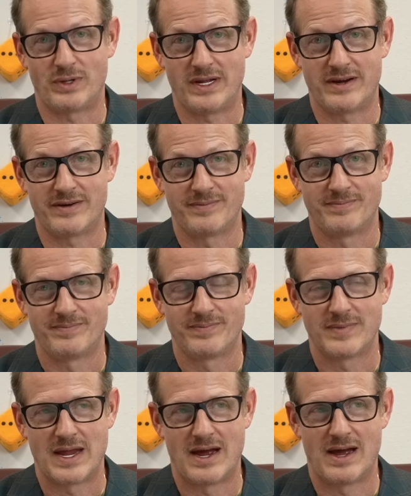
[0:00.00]
player.
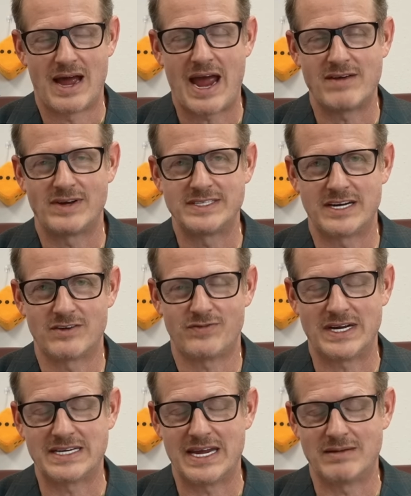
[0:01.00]
I've
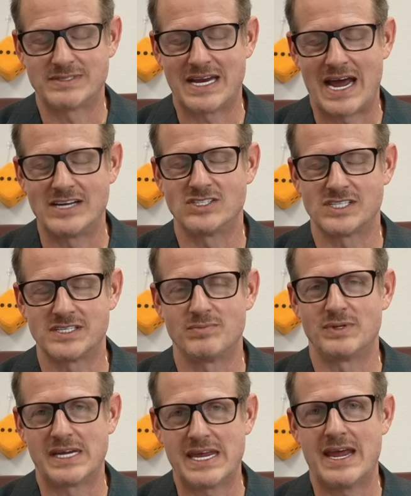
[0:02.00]
identified games that I just
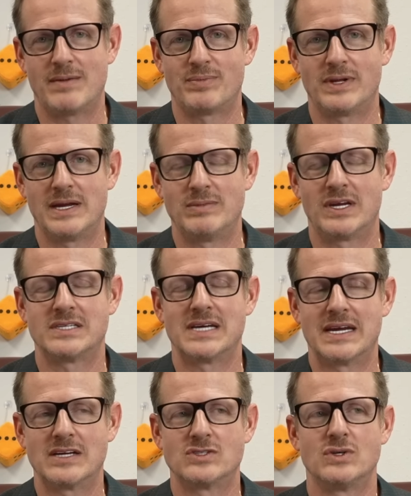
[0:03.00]
simply can't play because
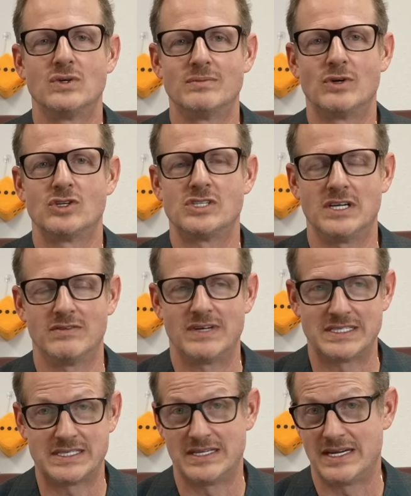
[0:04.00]
I get too emotionally
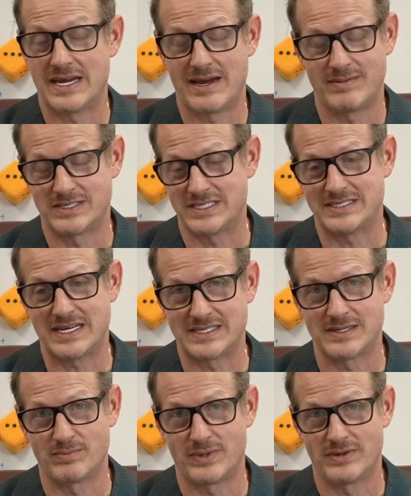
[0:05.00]
invested in the game. It's just that
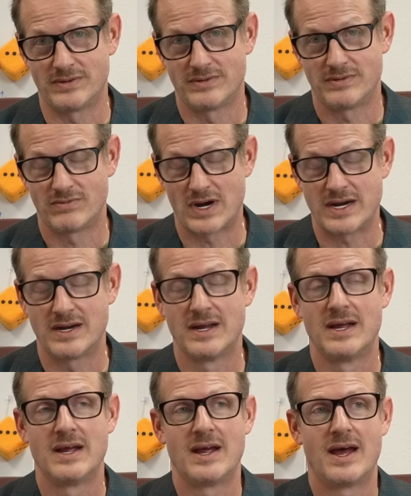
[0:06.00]
simple, right?
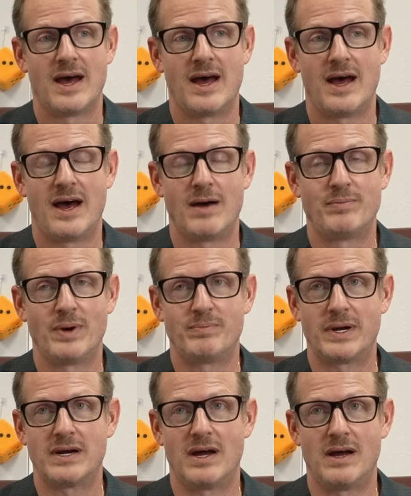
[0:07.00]

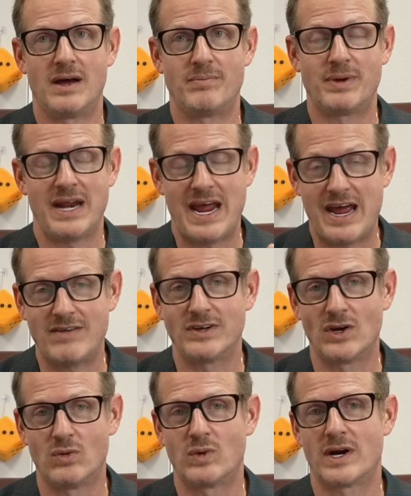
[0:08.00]
But
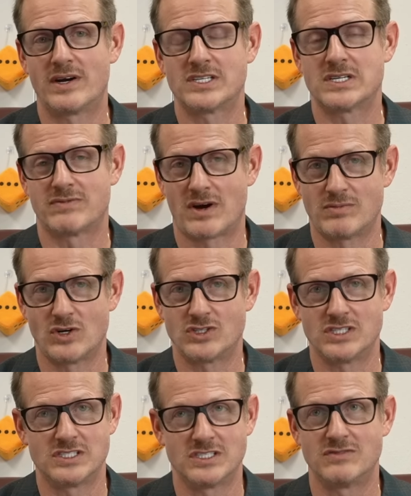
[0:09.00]
having awareness of our
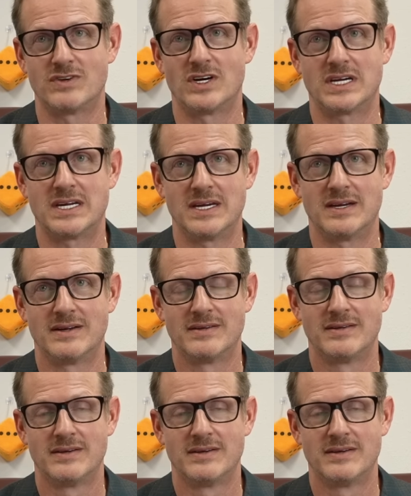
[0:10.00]
emotions is very key.